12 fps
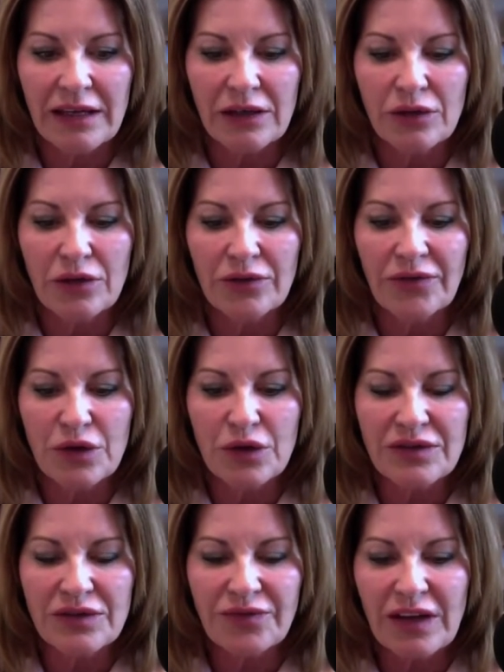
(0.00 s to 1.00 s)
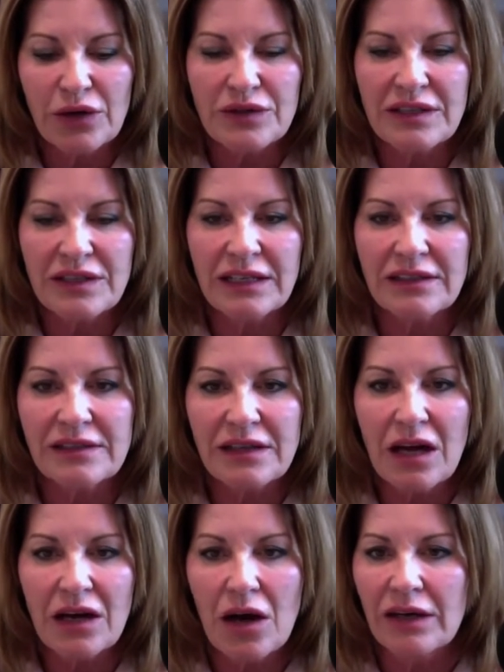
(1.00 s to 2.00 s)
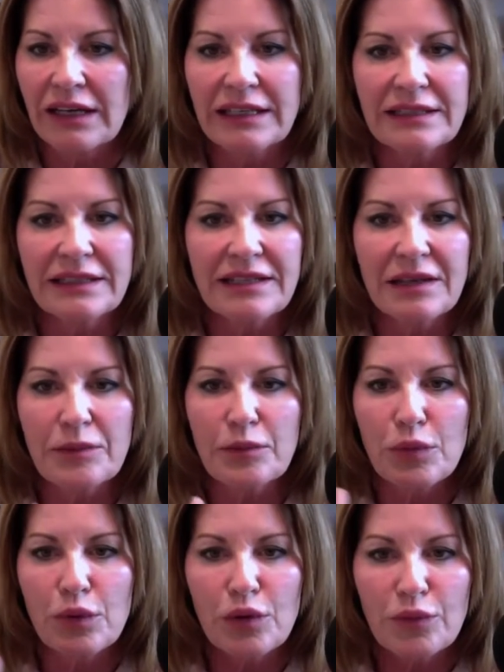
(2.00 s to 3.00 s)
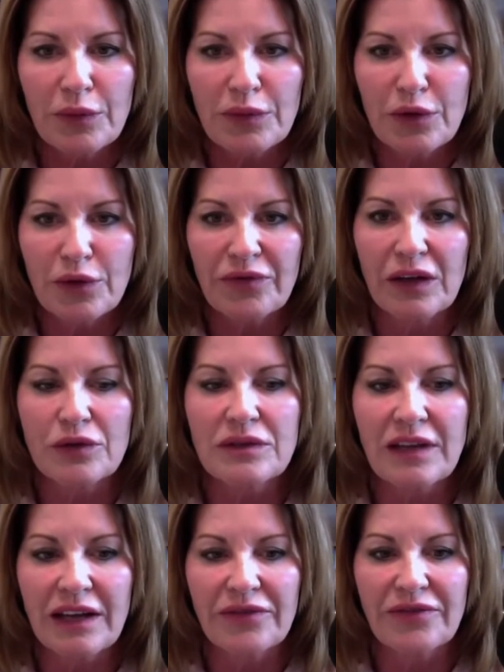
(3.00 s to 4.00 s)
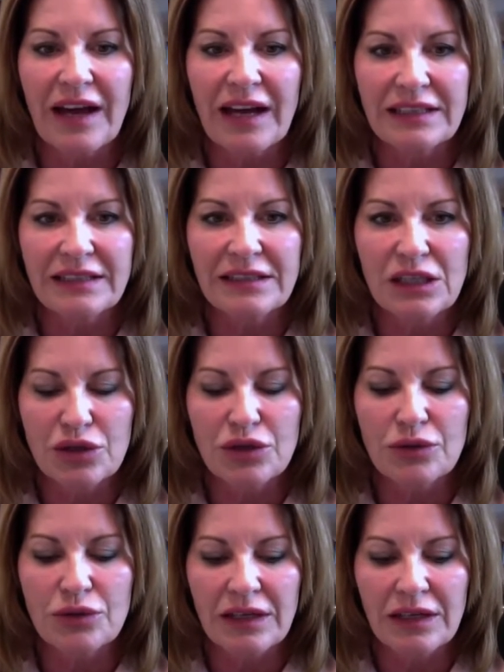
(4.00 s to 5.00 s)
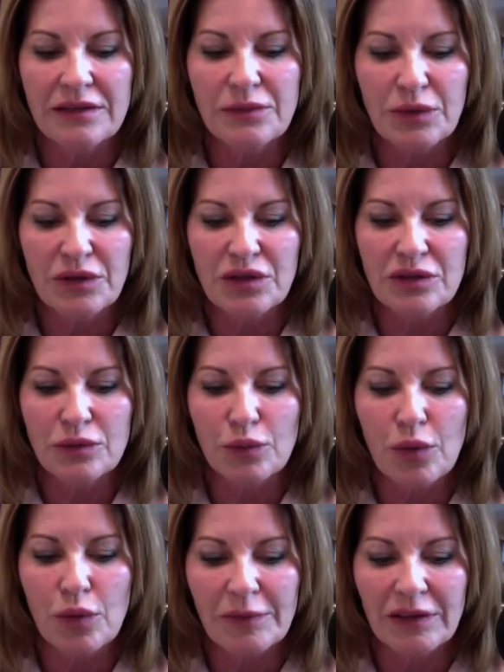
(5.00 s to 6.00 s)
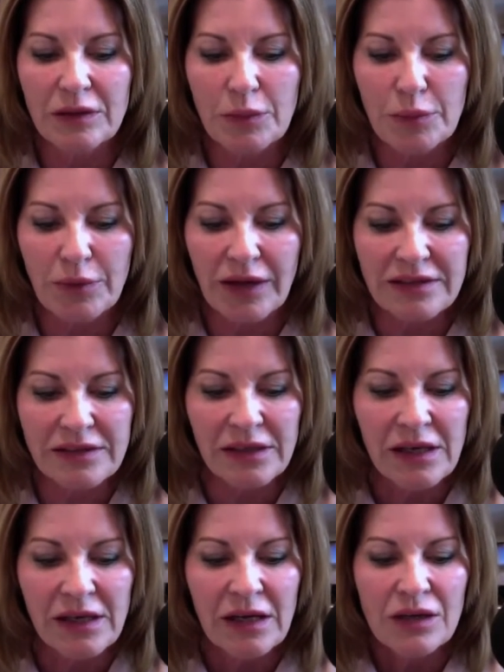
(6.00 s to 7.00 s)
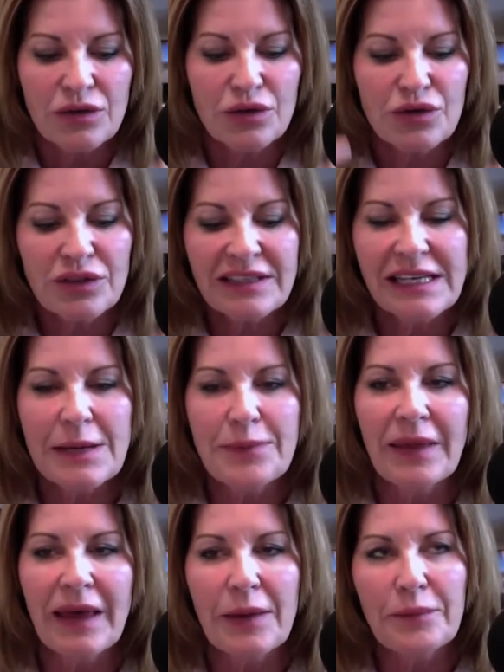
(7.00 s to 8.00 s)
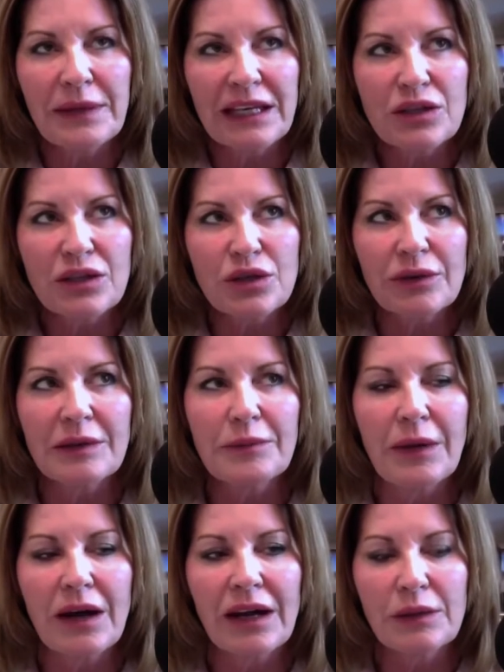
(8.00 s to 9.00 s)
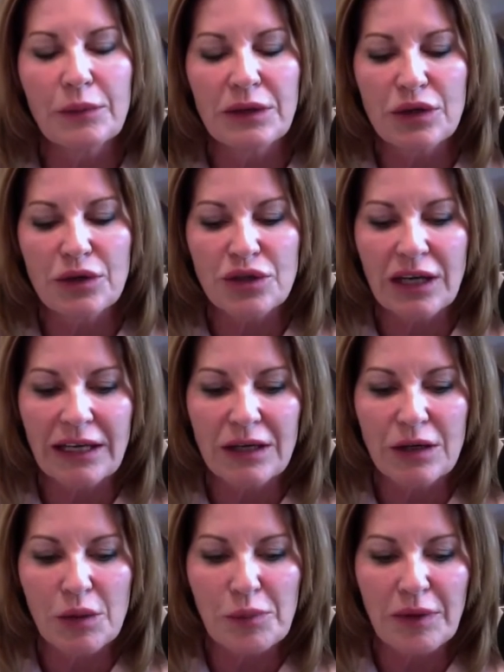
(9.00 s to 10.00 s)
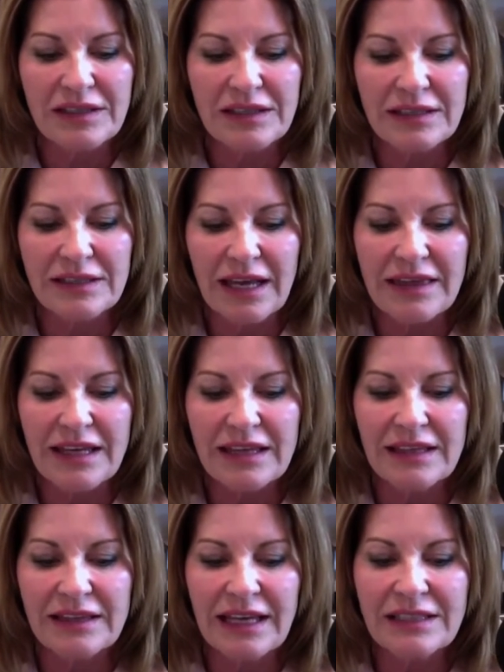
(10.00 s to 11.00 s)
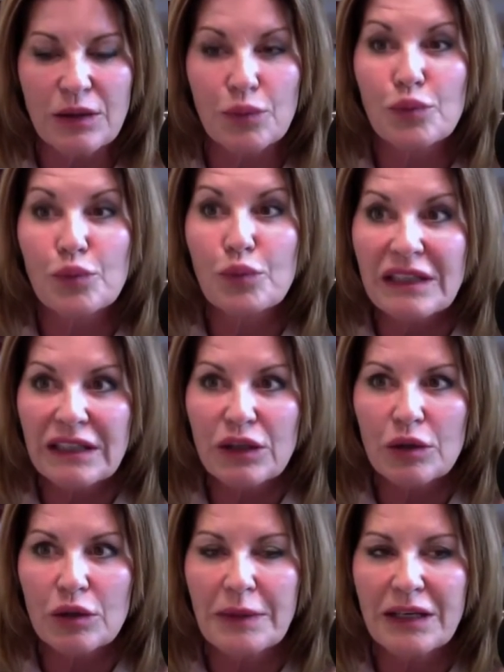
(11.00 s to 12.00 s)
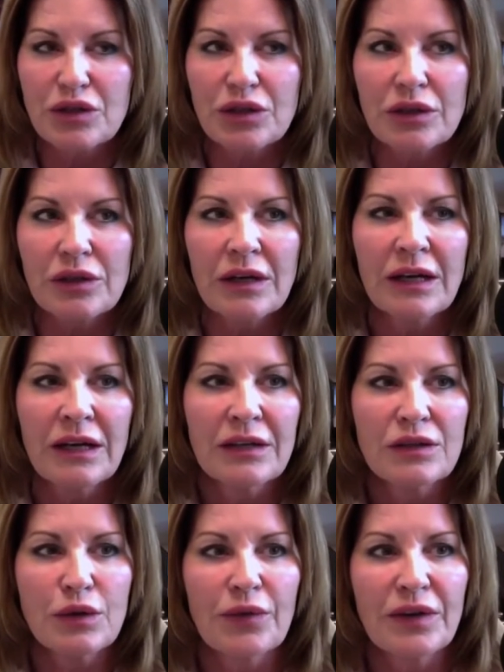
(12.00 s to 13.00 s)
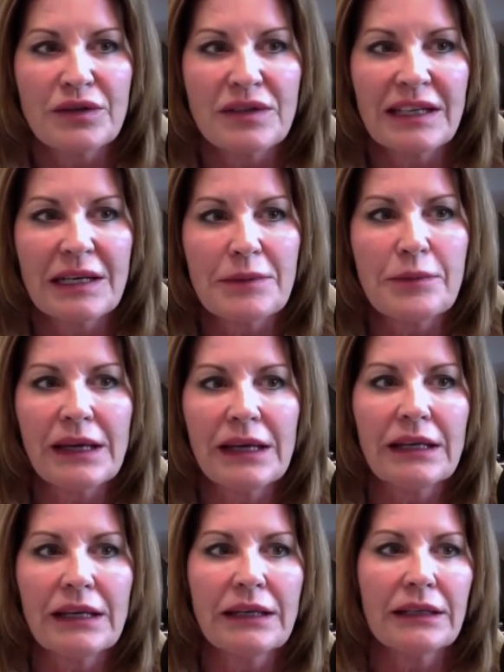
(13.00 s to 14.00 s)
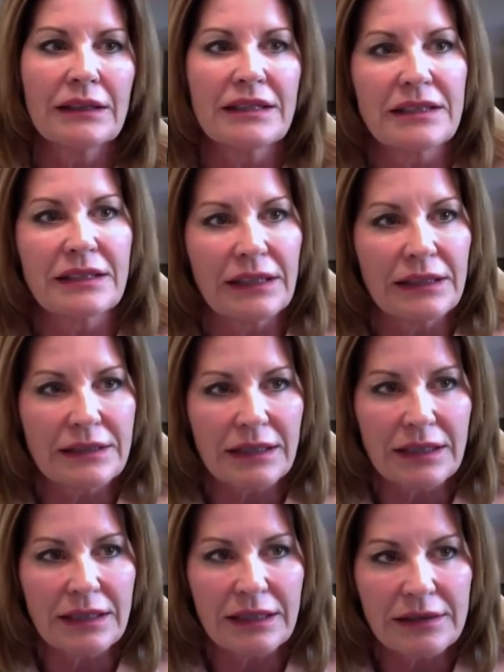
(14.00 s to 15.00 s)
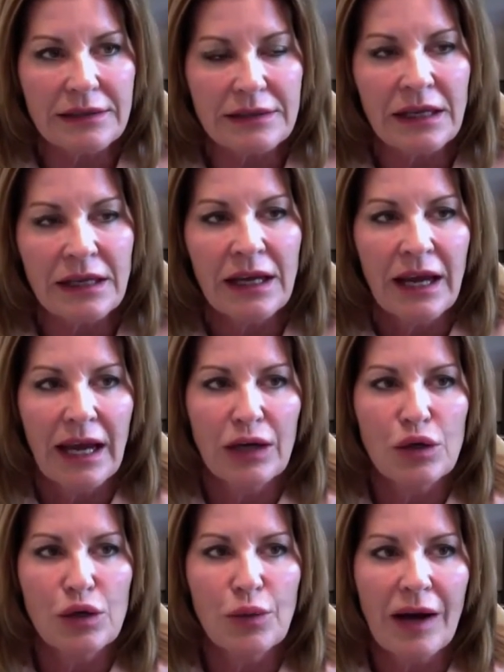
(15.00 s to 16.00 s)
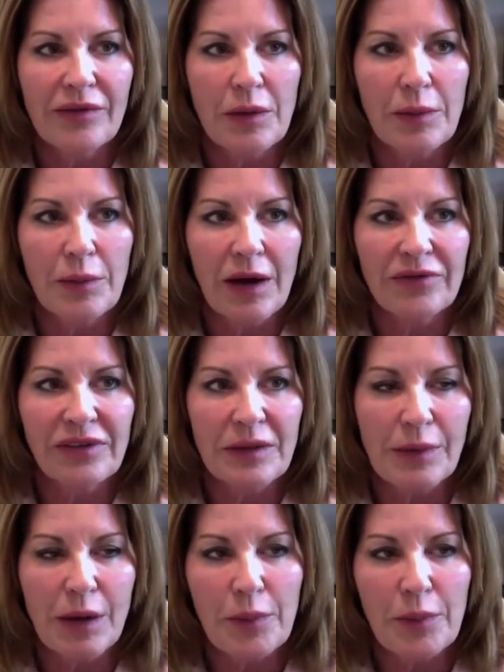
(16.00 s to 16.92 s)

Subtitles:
your fingers get stuck on it. It doesn't move with your fingers like fat tissue does, which is normal in the breast. So just keep that picture in mind when you're checking your breast, because I think that that's a really good picture. So if there's any men listening to this and you have a female